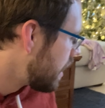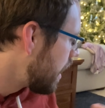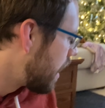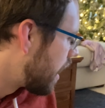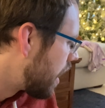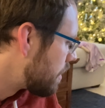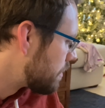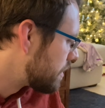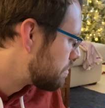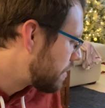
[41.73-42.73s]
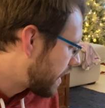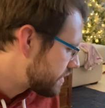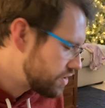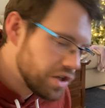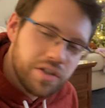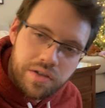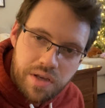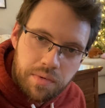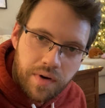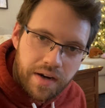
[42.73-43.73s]
Um, but she's still
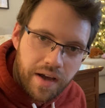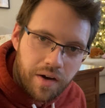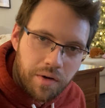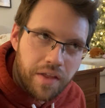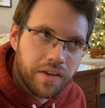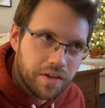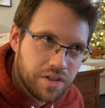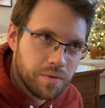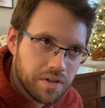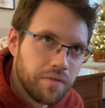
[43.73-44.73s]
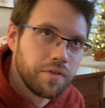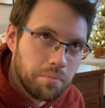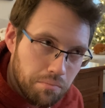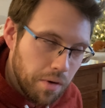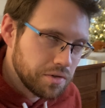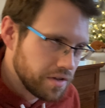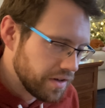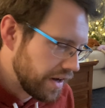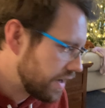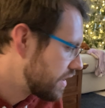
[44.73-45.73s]
sleeping right now, I think, because she was up for most of the
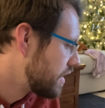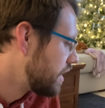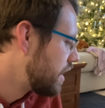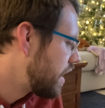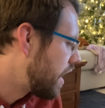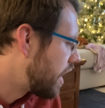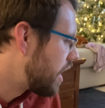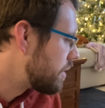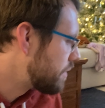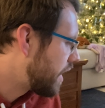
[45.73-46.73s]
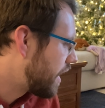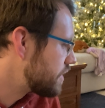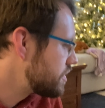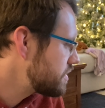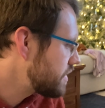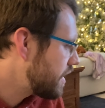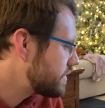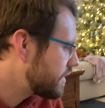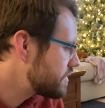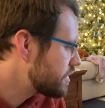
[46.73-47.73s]
night. Um, and Gigi and I are
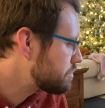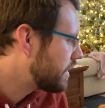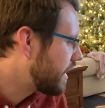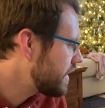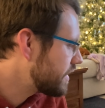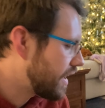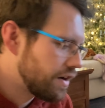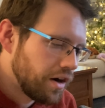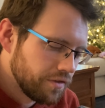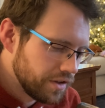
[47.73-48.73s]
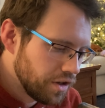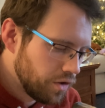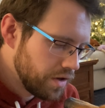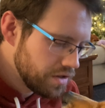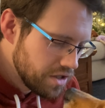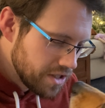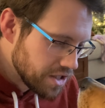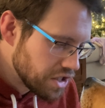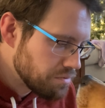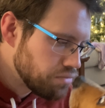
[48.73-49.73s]
downstairs playing. I got coffee going, and
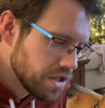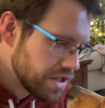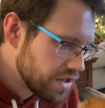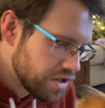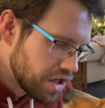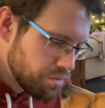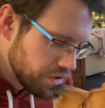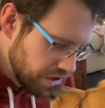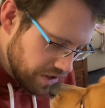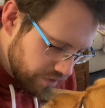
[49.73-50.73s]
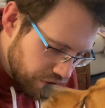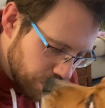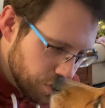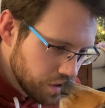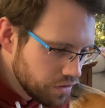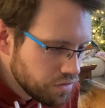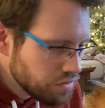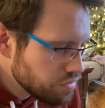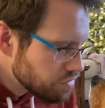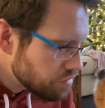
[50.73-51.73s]
this boy is in desperate need of attention.
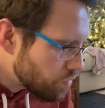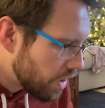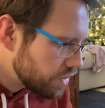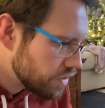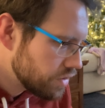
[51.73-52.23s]
Watch.